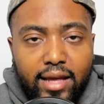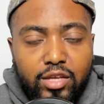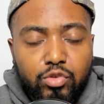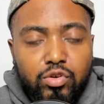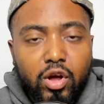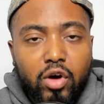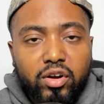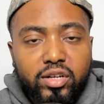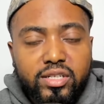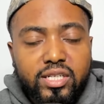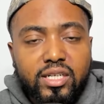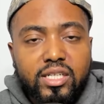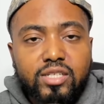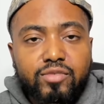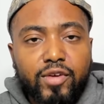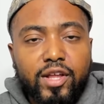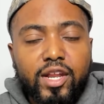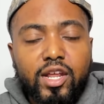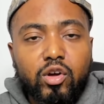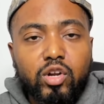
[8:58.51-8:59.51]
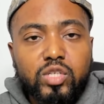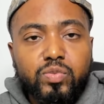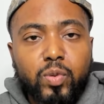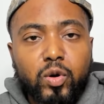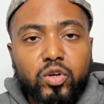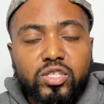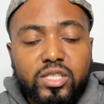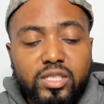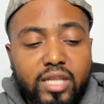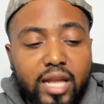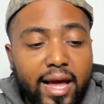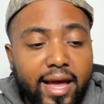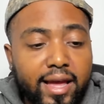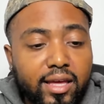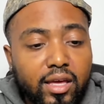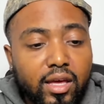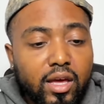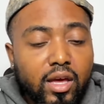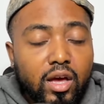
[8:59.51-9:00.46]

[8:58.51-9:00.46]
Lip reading: You notice in this video, this person's like,